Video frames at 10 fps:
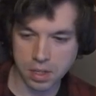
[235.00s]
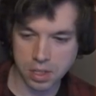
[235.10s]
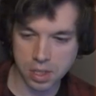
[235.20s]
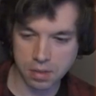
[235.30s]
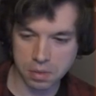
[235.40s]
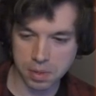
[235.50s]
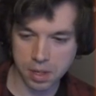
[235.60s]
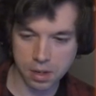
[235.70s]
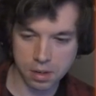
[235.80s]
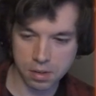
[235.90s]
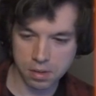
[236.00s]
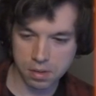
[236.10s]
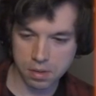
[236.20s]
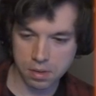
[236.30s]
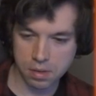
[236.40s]
the Battle Pass
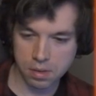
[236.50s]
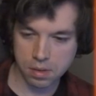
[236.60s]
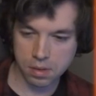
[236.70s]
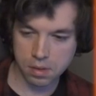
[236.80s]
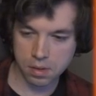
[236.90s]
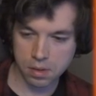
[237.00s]
becomes the focus